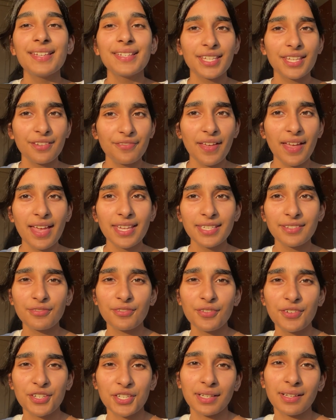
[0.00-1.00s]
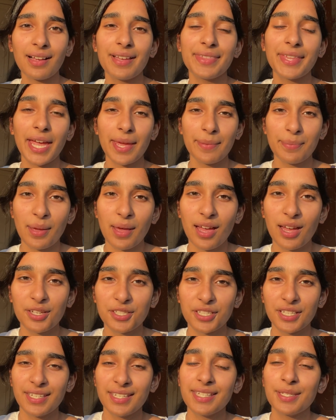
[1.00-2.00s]
So the first revision guide that I
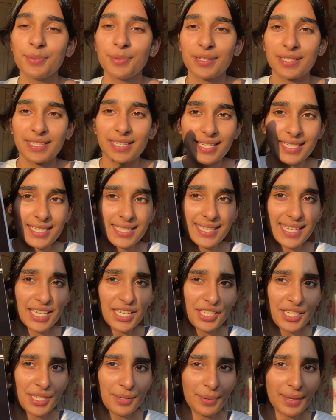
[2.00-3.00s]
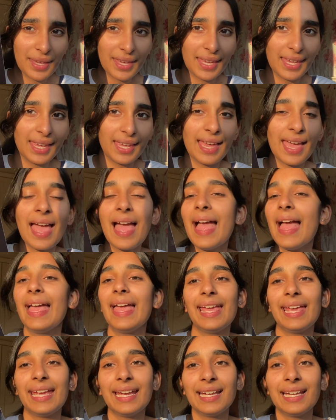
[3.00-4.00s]
purchased was this CGP
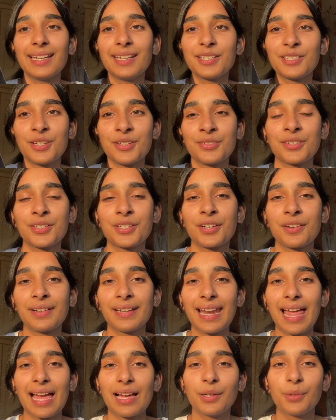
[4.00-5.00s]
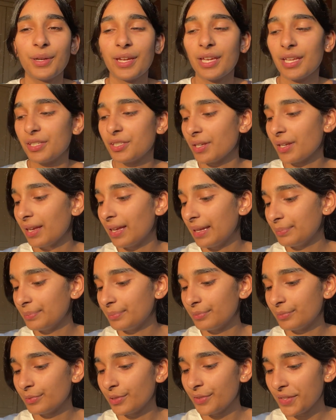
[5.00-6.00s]
English Literature and Language
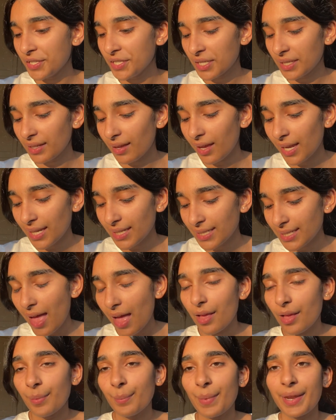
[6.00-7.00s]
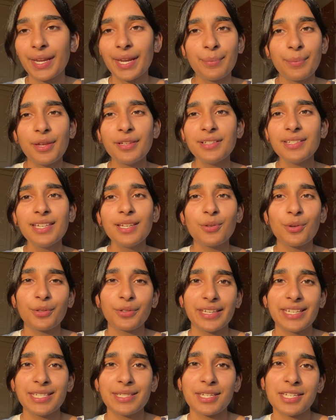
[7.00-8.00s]
revision guide, and I mostly
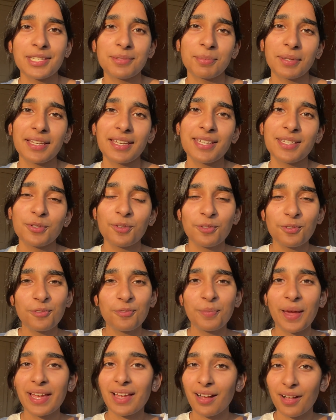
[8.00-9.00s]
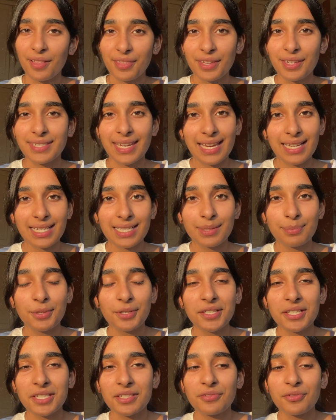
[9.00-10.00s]
got this just because all of my other
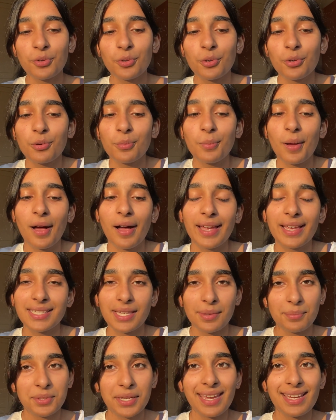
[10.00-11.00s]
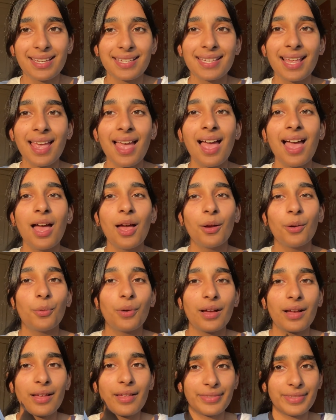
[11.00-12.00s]
textbooks for my subjects
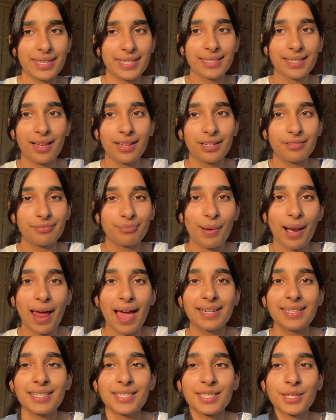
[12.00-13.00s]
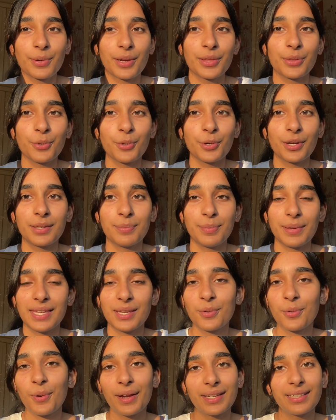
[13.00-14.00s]
were this kind of brand, so I thought it'd
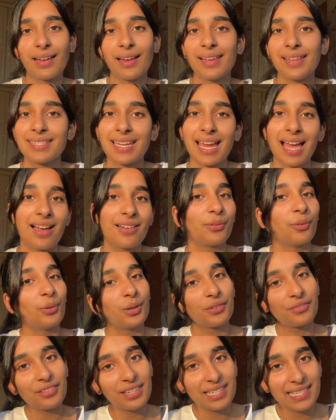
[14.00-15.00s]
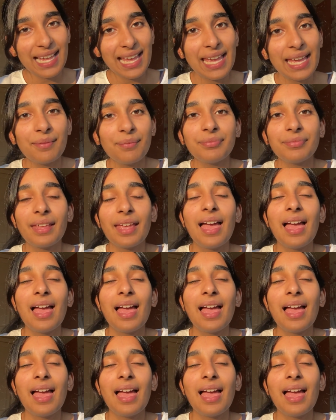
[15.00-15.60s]
be quite nice to have all of the same.